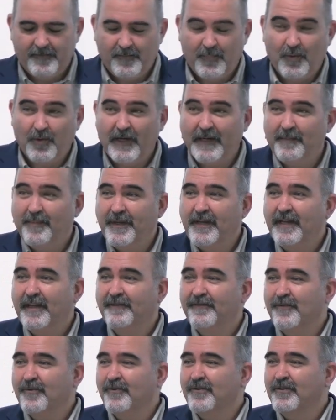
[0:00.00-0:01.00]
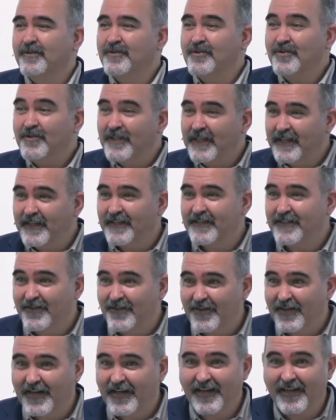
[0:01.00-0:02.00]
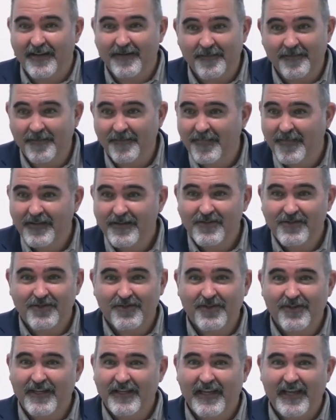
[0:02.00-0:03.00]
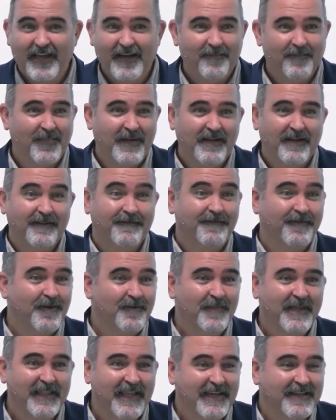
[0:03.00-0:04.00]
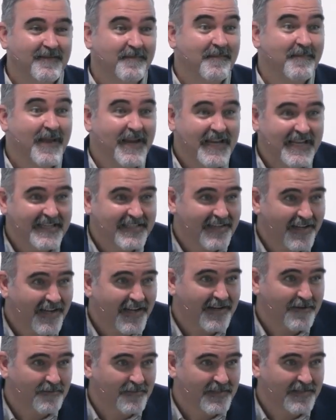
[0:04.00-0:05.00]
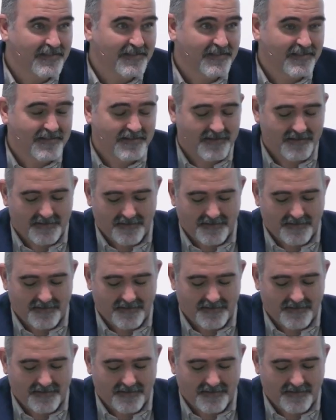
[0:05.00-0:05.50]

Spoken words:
Paul had been there for 2 years already. I'm sure he had been affirming that many times.